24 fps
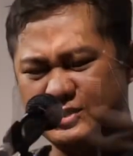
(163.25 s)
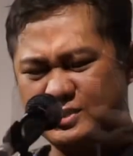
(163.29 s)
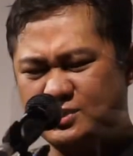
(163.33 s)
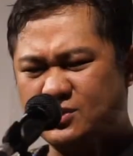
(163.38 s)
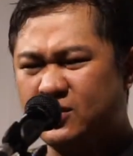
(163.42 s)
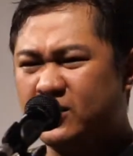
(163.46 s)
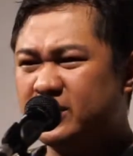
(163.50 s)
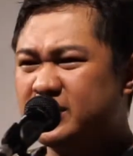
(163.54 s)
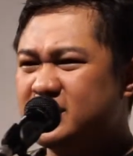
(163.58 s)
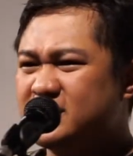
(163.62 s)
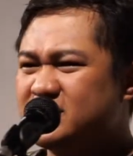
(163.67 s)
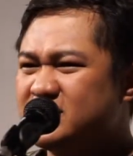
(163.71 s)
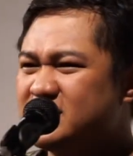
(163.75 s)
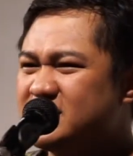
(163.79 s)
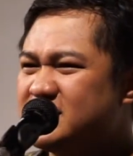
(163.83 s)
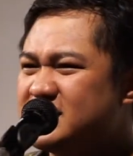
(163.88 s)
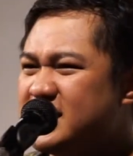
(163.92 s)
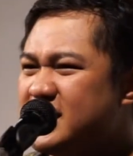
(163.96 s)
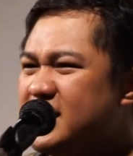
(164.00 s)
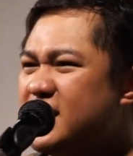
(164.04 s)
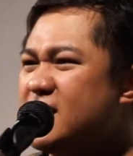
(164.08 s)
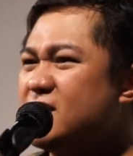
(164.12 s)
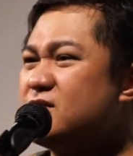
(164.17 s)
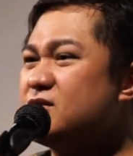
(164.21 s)
told us to
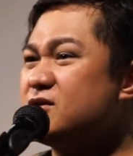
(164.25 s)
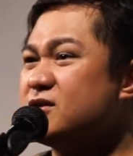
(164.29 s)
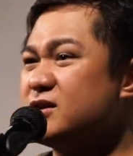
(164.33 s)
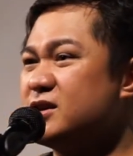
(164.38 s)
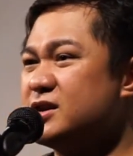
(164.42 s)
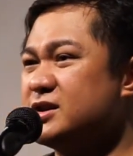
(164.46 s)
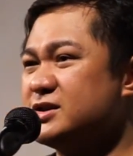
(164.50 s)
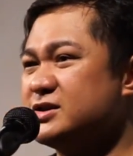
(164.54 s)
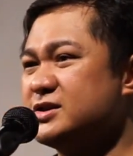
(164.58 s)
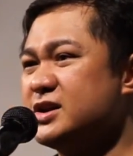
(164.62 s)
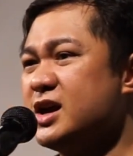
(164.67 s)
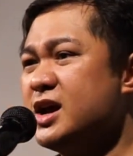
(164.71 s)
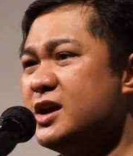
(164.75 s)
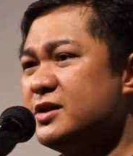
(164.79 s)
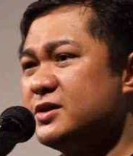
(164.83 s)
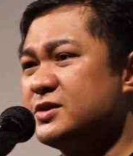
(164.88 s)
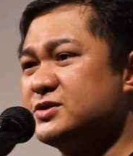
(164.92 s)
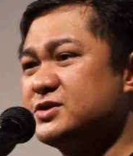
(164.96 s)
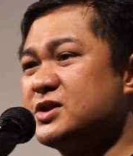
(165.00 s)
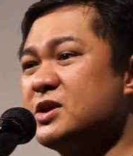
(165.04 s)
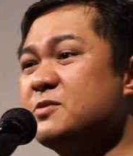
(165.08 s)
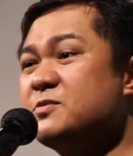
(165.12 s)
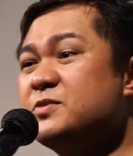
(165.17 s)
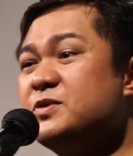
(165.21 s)
stay indoors, that
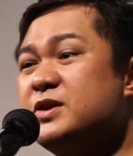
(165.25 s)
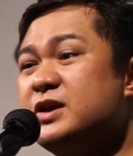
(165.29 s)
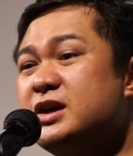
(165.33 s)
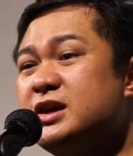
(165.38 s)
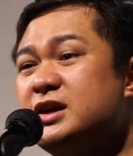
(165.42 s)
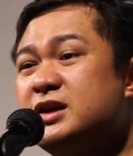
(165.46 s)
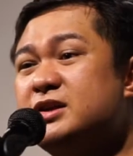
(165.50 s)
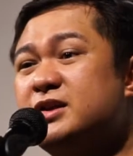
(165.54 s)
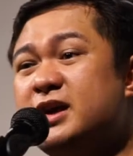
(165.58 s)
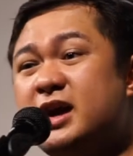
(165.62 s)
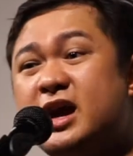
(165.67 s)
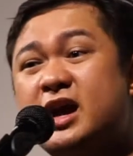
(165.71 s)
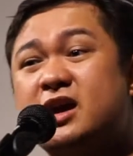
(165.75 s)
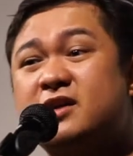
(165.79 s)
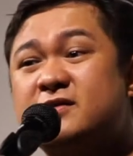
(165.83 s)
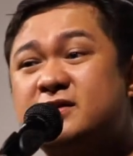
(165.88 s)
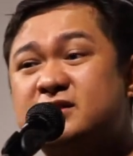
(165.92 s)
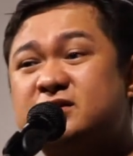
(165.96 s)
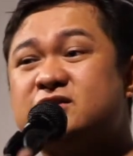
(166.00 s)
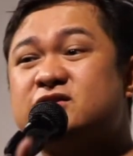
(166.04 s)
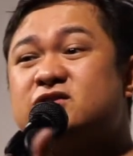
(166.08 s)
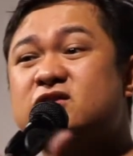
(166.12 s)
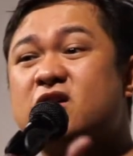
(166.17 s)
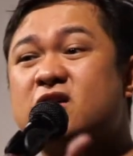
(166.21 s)
something in the air
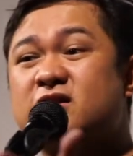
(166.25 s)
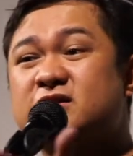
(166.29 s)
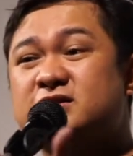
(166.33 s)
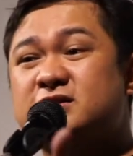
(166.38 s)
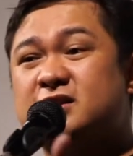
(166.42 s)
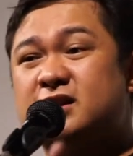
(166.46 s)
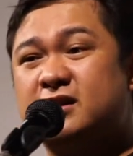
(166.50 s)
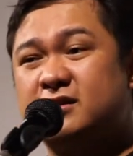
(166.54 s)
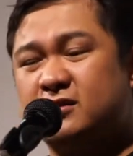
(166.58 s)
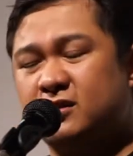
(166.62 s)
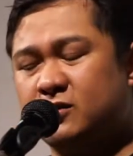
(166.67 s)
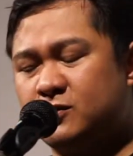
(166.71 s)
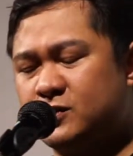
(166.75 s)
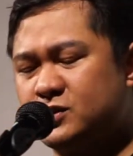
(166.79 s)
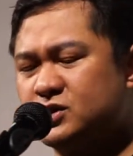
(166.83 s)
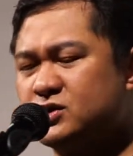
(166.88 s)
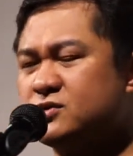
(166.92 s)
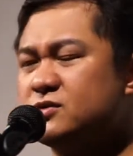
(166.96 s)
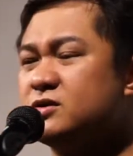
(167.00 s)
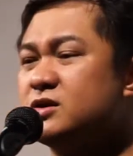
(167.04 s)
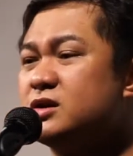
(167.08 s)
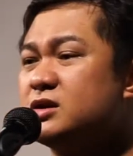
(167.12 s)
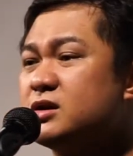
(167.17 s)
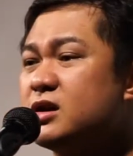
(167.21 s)
is toxic, that we
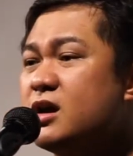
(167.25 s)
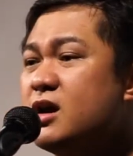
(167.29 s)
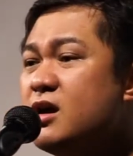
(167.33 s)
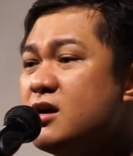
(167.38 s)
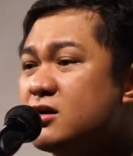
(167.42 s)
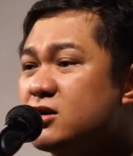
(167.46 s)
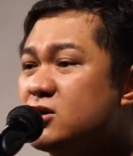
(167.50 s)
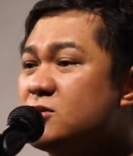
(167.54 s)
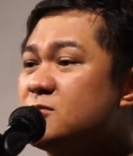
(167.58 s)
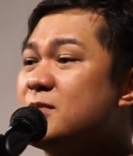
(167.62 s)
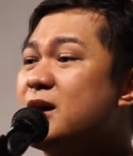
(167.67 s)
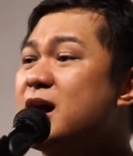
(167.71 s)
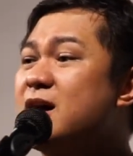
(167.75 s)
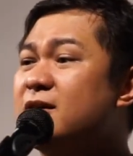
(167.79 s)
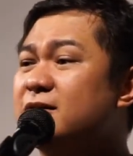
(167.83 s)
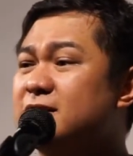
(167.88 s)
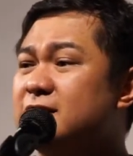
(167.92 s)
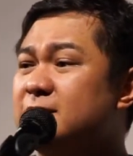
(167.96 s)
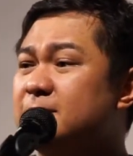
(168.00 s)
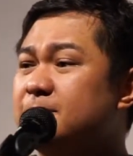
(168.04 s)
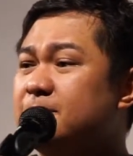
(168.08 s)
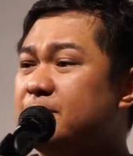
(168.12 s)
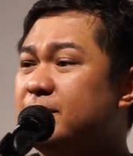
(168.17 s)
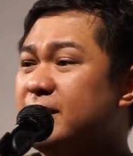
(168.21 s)
shouldn't come out
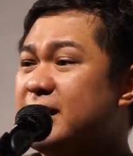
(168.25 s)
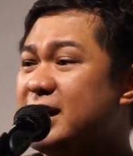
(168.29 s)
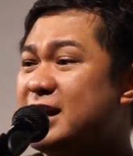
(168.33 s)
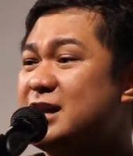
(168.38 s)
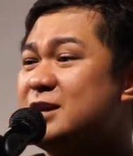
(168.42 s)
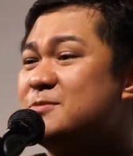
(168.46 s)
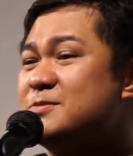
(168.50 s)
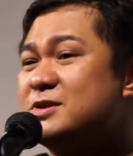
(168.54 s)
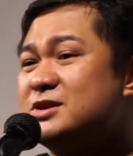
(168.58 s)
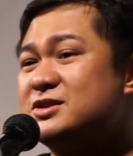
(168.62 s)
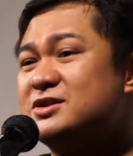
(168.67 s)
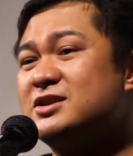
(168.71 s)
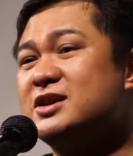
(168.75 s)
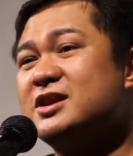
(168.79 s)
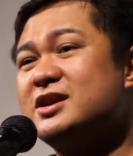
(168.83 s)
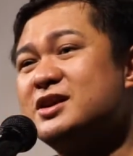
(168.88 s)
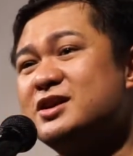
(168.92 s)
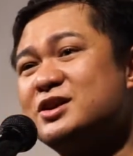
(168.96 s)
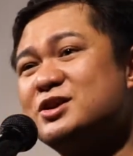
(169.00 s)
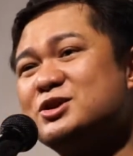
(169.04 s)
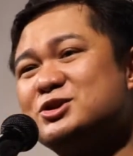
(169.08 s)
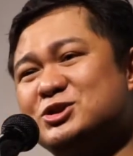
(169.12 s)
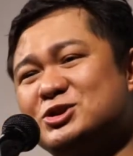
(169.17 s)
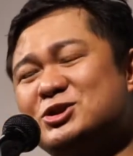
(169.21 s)
and play, but
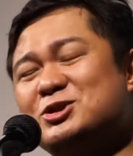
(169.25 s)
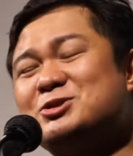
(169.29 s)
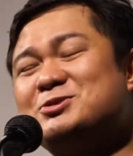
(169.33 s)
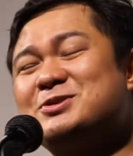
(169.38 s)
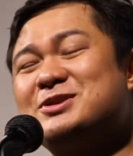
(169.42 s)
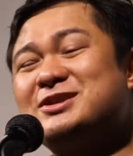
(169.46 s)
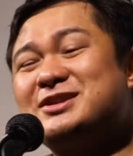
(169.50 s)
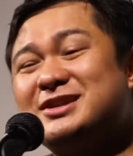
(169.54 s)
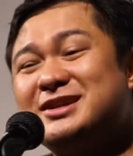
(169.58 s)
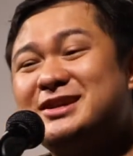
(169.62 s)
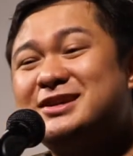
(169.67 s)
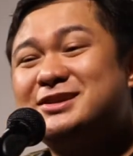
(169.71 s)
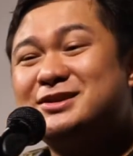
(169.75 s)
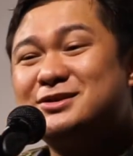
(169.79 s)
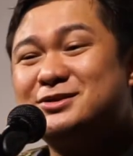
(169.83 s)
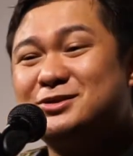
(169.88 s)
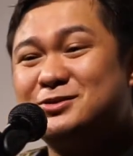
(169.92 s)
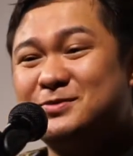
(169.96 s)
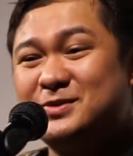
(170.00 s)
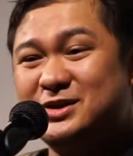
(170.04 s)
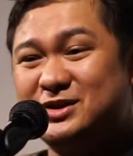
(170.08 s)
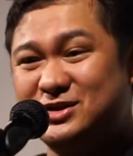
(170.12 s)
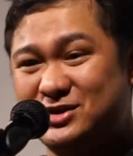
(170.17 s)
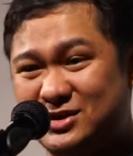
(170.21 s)
children needed to
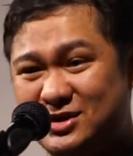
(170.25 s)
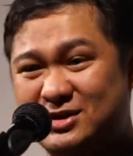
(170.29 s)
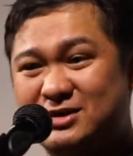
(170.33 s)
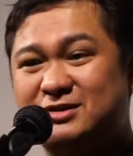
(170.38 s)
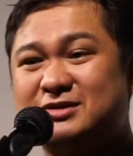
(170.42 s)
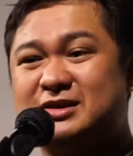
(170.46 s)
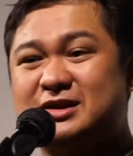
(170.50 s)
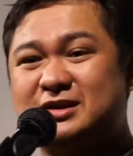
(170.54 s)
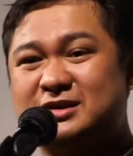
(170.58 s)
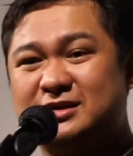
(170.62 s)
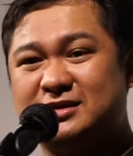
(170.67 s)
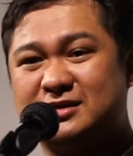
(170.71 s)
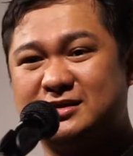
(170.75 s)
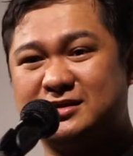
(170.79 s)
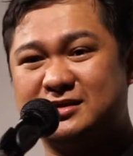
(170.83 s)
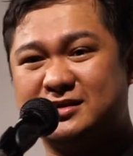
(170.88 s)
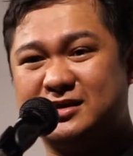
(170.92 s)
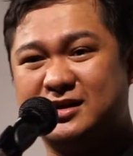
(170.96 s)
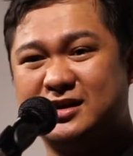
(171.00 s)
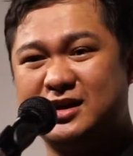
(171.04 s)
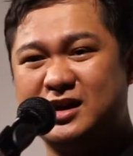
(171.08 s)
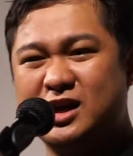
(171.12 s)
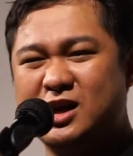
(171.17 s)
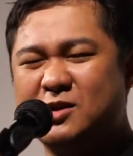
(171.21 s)
be children.
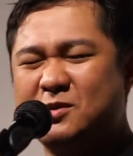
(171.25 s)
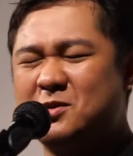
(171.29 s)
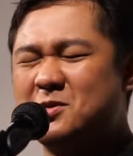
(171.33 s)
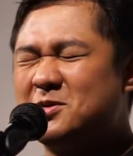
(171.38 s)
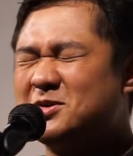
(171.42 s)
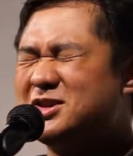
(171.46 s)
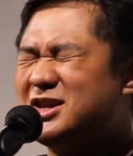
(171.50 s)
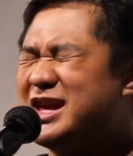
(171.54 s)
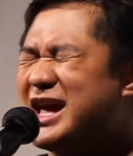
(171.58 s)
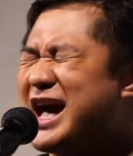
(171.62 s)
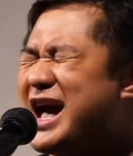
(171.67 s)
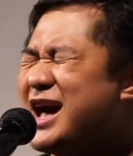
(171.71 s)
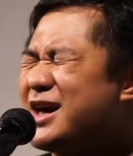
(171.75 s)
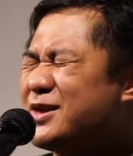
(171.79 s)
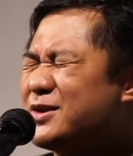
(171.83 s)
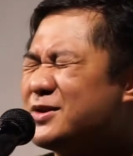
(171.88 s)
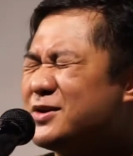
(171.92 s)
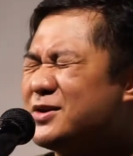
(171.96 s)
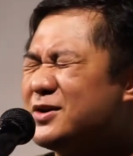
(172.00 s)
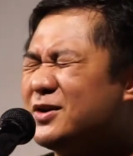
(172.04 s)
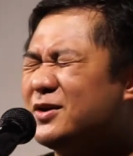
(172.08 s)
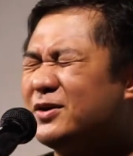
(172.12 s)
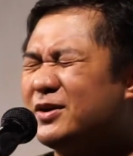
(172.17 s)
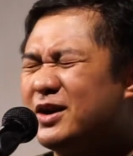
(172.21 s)
We would
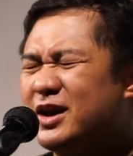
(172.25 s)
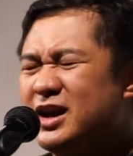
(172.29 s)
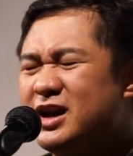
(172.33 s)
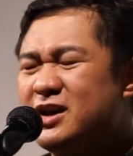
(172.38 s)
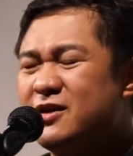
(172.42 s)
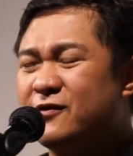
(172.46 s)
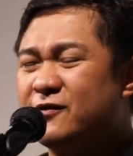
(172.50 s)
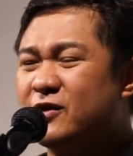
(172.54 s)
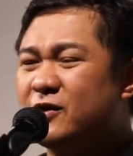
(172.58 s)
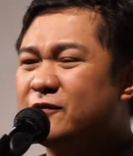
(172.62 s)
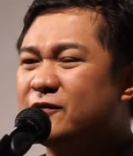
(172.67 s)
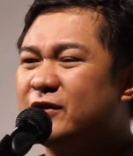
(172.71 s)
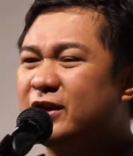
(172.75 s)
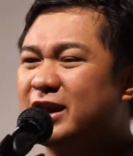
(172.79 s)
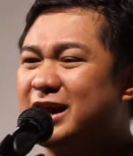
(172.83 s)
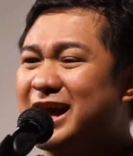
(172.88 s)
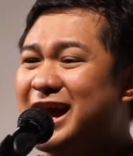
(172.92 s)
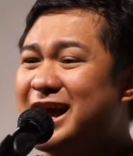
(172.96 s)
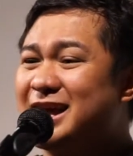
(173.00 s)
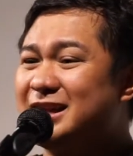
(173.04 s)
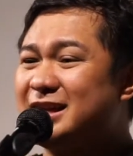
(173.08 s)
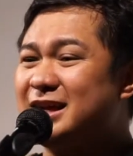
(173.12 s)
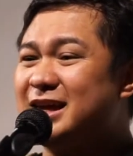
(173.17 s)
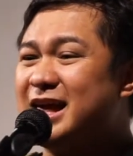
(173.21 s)
gather clay from
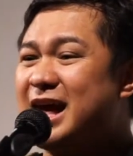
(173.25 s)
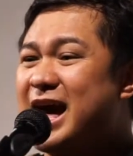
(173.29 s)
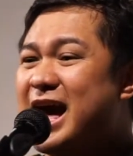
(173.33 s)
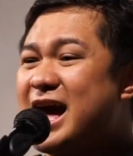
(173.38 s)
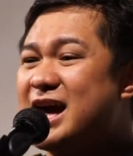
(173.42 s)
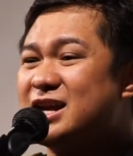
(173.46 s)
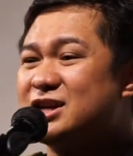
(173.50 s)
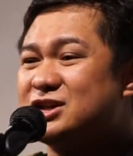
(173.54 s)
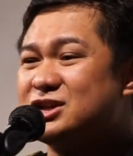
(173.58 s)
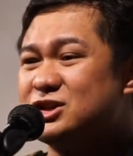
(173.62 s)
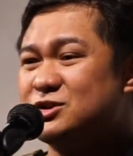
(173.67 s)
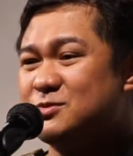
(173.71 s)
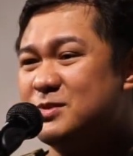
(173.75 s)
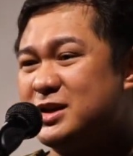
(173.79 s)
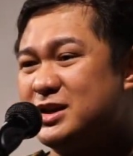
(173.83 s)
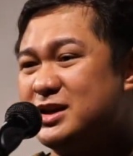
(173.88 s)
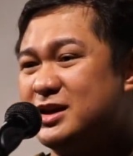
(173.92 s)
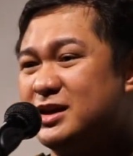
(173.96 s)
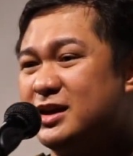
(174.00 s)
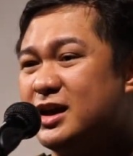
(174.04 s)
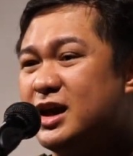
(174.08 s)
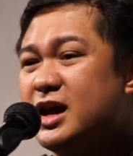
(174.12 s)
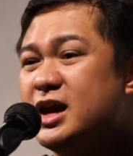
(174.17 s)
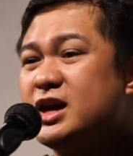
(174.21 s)
volcanic ash,
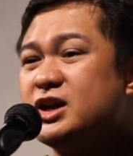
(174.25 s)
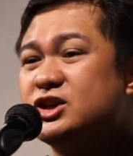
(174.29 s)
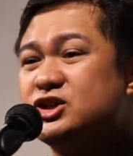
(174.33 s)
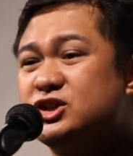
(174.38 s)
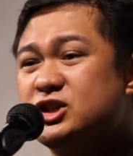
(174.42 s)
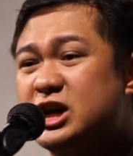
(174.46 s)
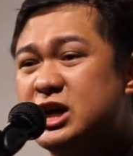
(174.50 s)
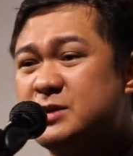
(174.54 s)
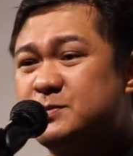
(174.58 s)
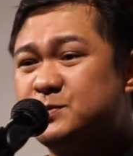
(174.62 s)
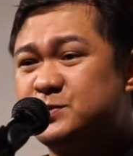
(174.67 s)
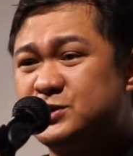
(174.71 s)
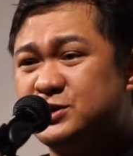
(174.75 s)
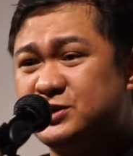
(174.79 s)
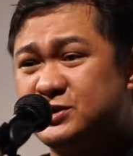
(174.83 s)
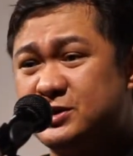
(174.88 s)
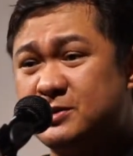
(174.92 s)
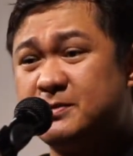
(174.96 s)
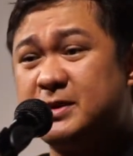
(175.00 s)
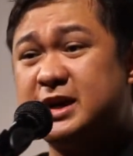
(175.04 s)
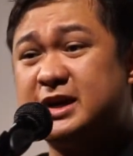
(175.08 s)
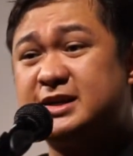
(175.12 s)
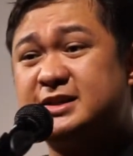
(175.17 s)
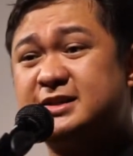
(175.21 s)
making shapes that
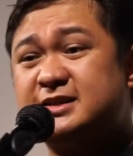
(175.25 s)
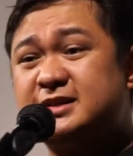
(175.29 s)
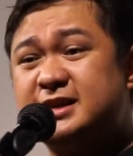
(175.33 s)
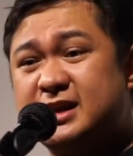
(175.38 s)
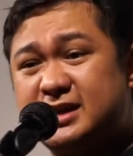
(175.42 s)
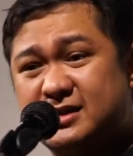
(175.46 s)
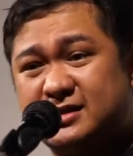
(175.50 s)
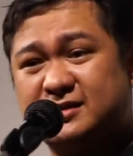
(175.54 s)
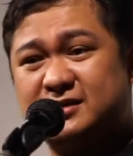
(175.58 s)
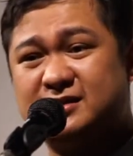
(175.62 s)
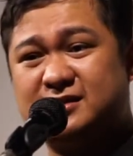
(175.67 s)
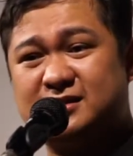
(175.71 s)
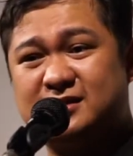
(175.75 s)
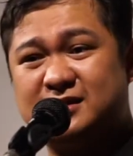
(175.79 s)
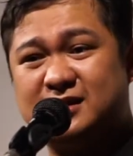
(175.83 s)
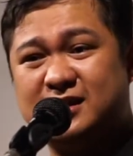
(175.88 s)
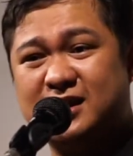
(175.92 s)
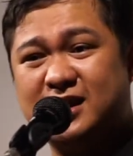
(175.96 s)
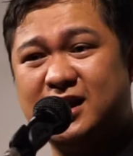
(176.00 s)
make sense.